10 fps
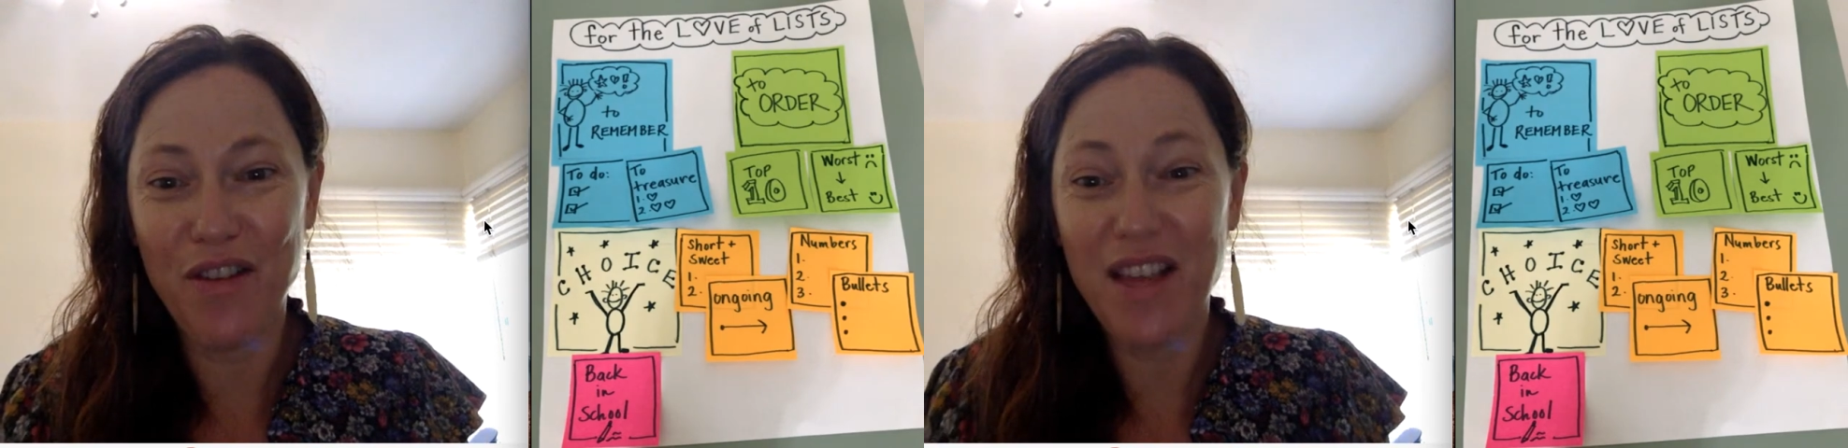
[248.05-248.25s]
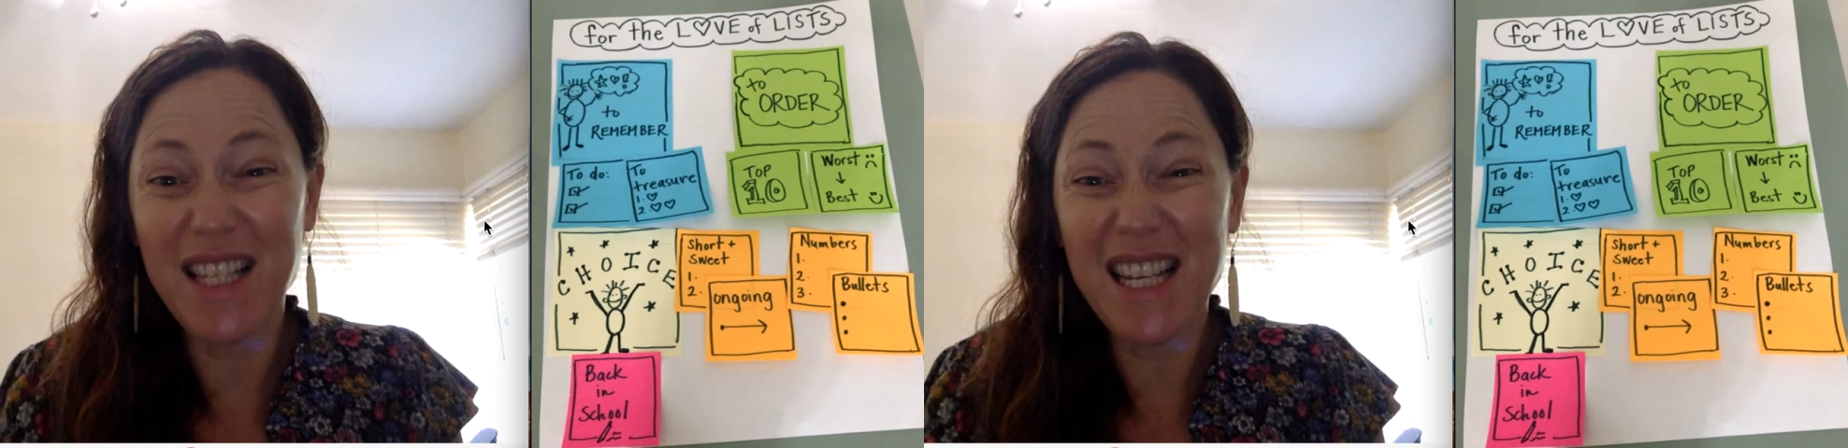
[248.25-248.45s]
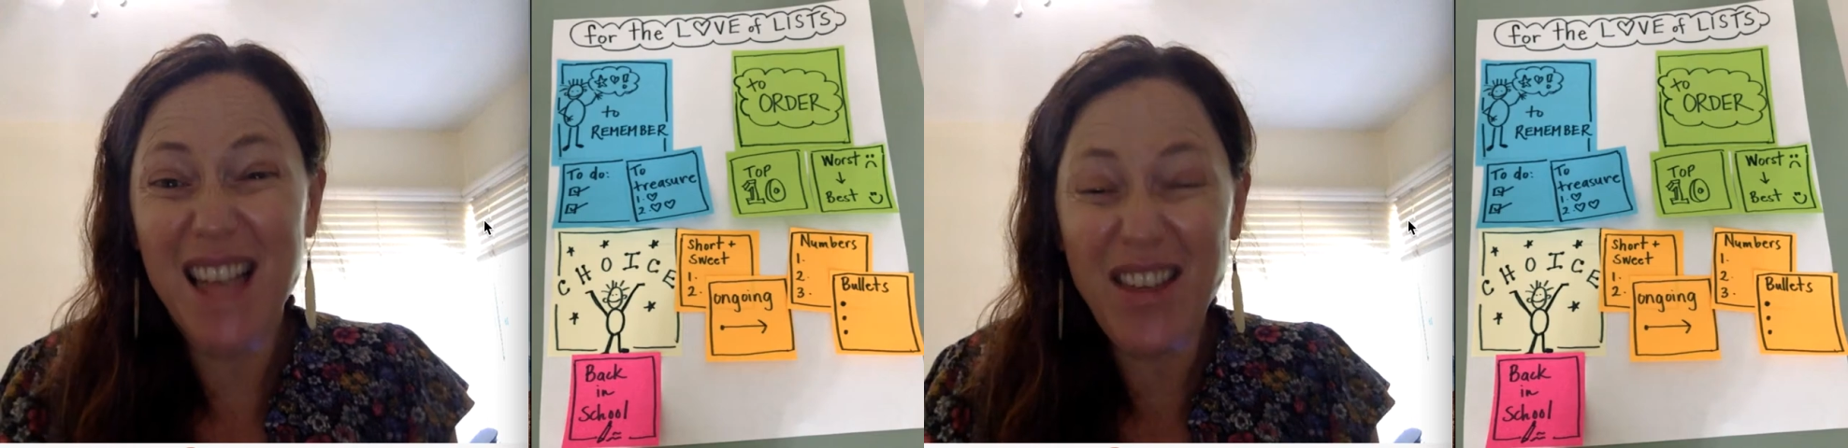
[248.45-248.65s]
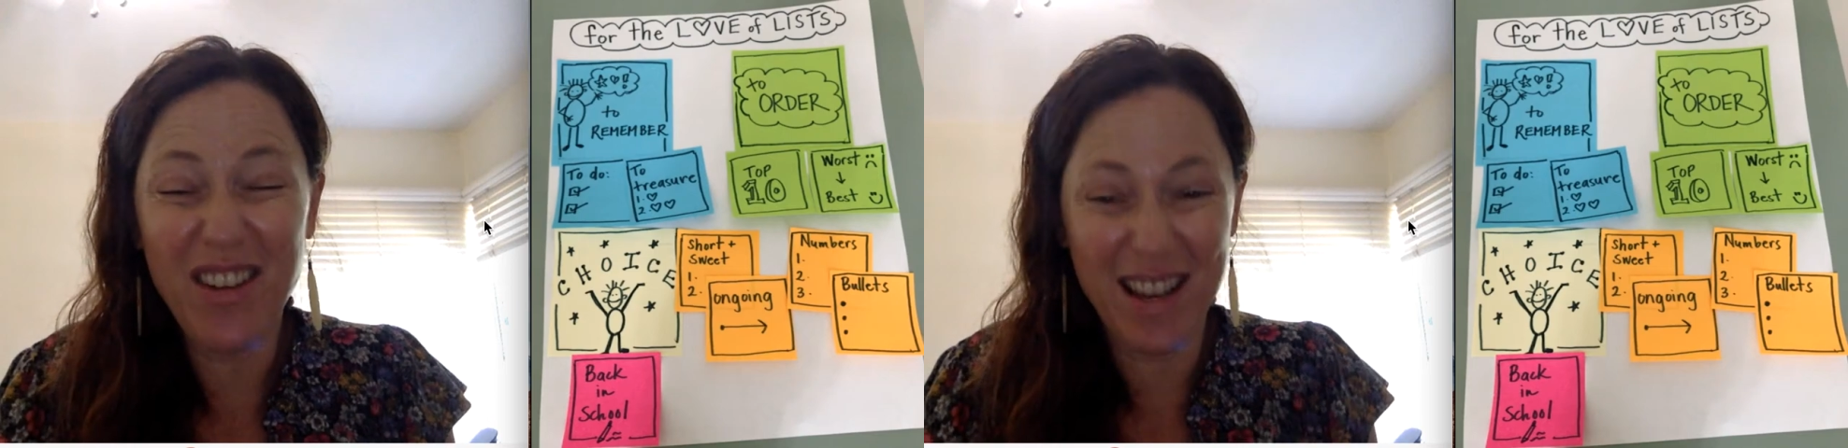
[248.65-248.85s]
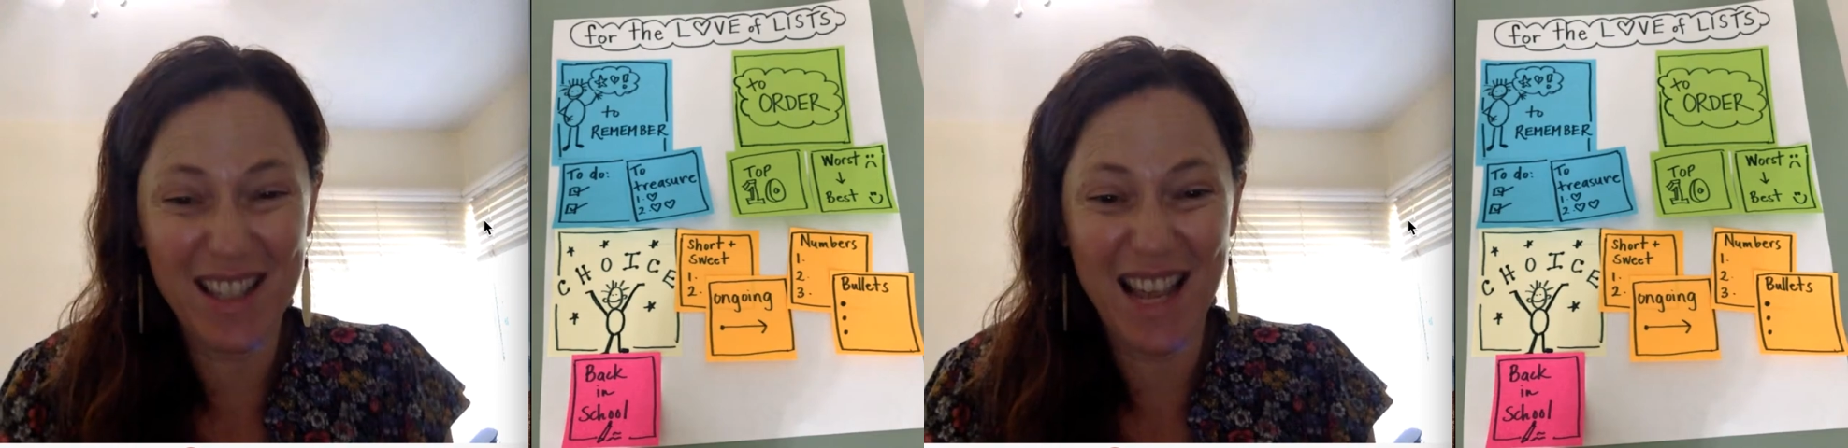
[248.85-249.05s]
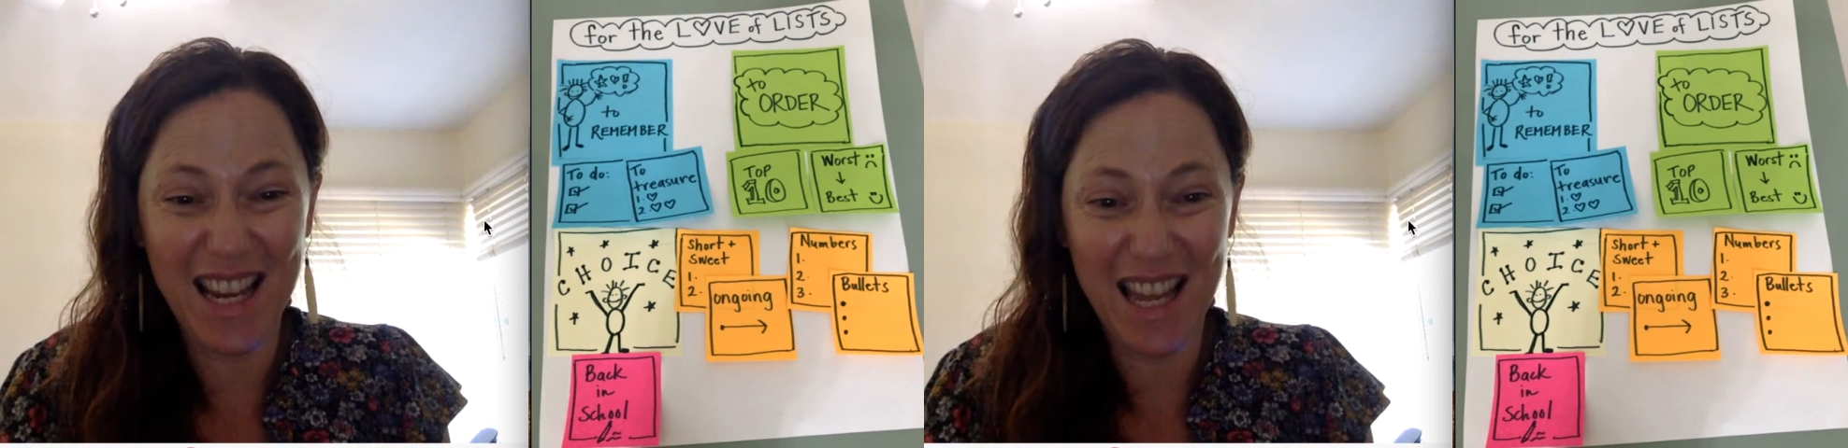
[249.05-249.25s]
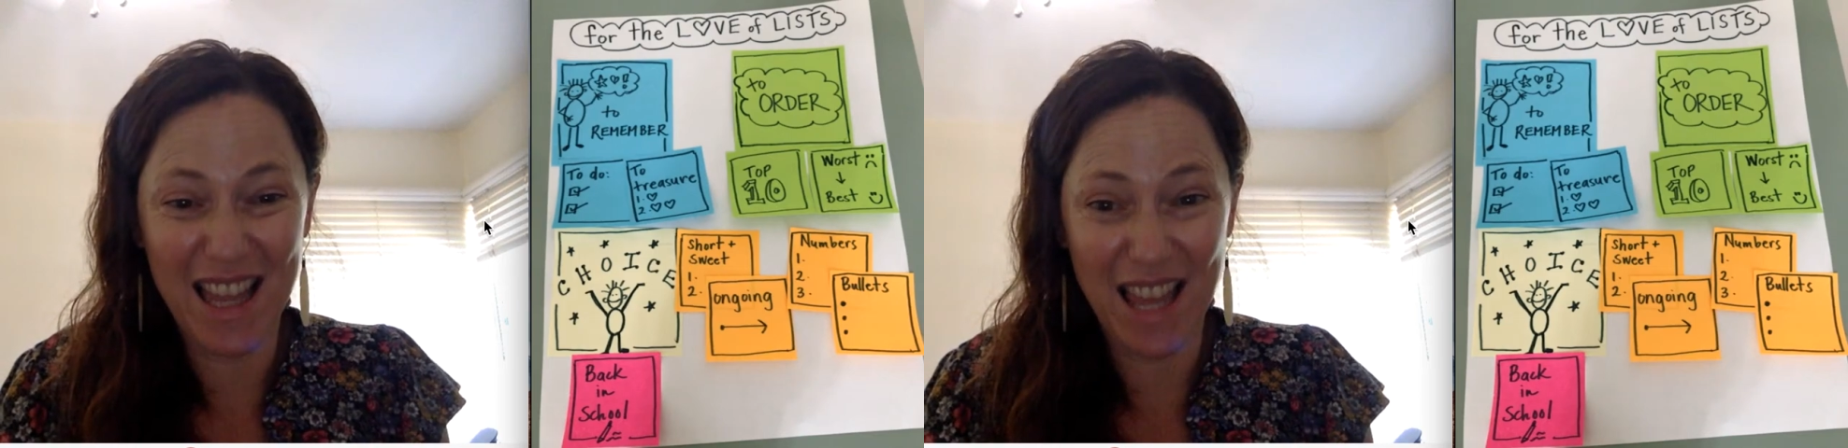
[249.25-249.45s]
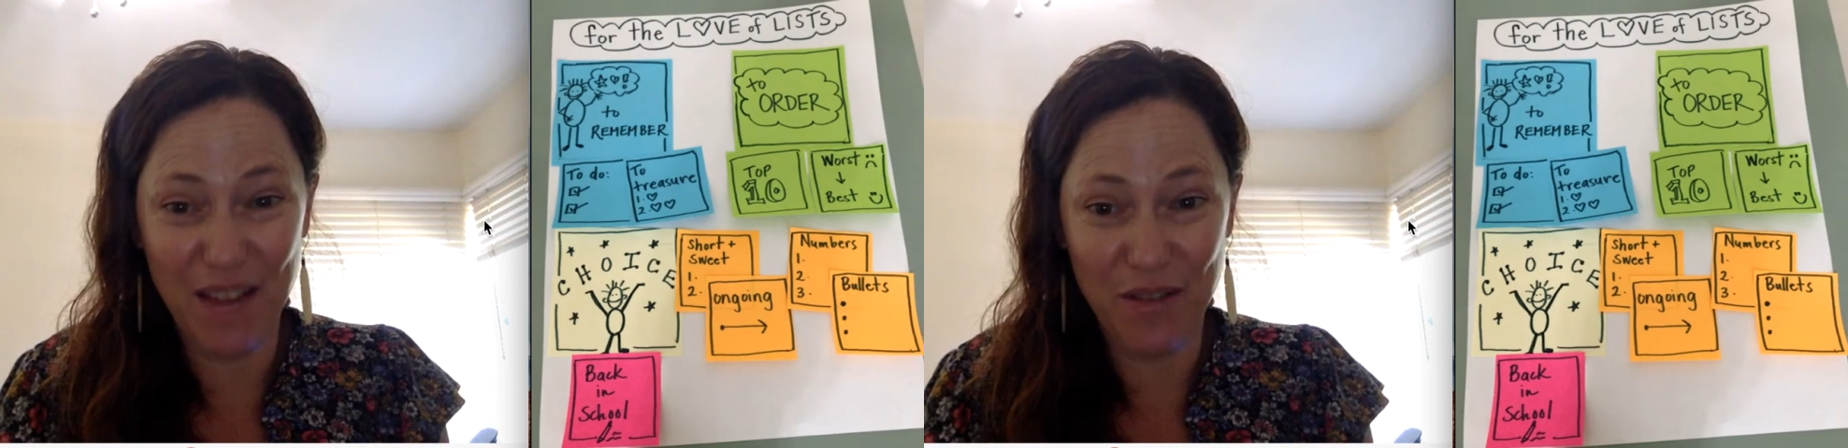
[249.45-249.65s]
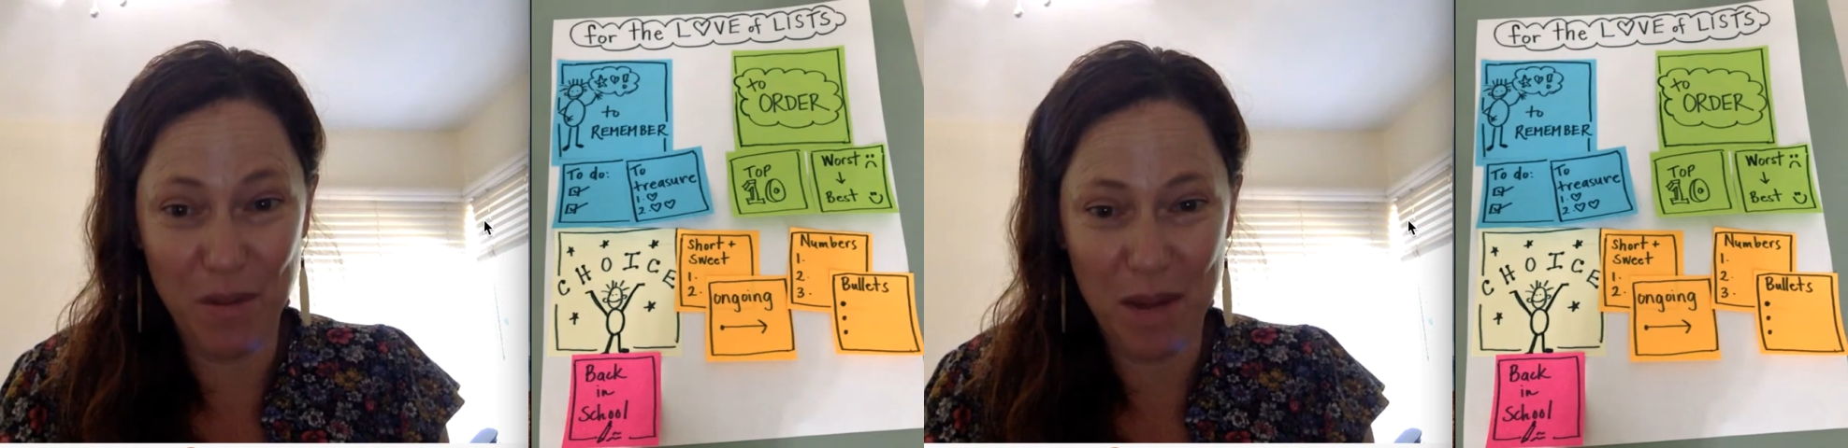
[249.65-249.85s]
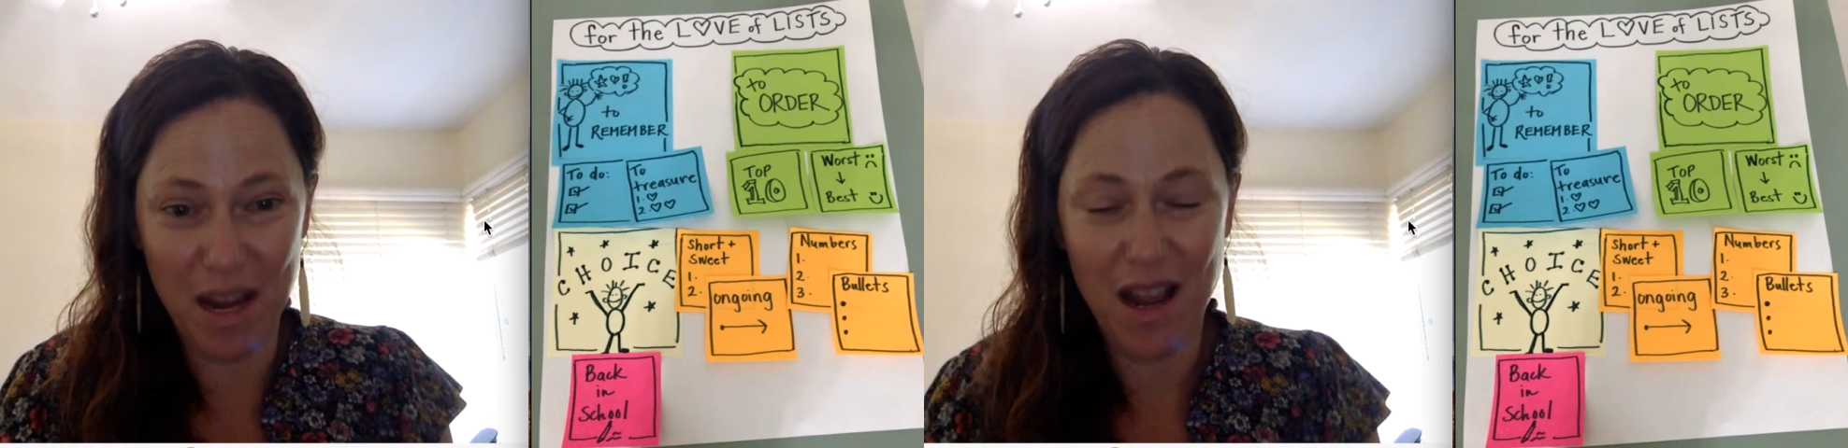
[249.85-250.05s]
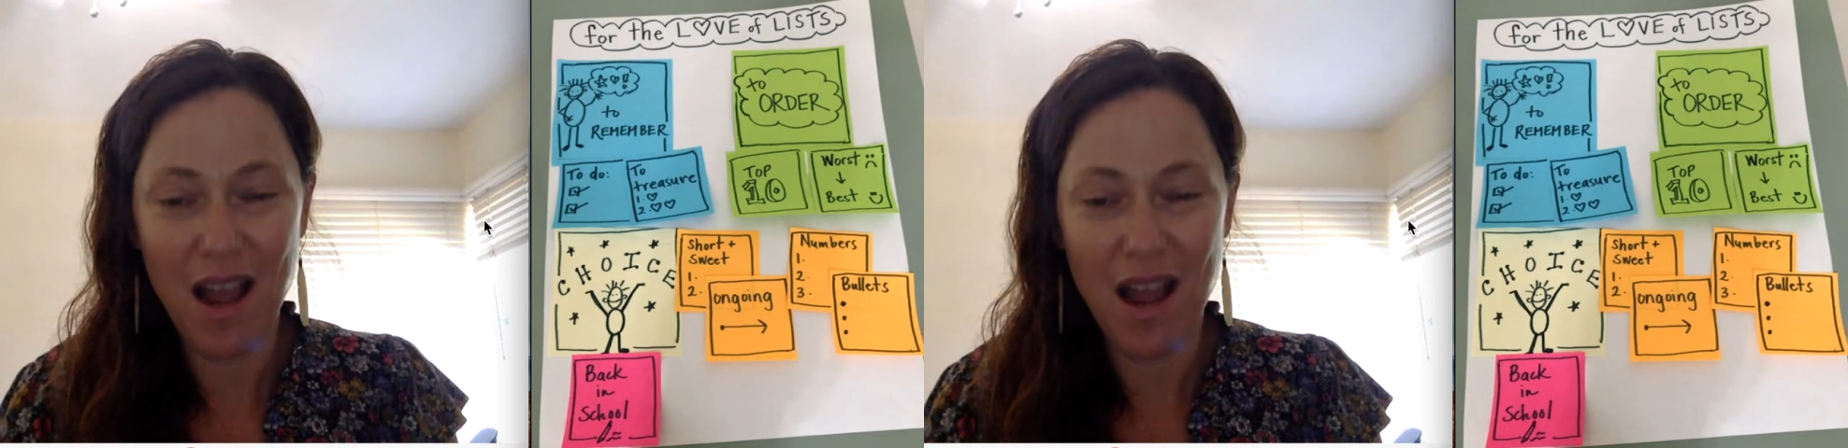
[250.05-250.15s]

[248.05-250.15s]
That's another exciting thing for me.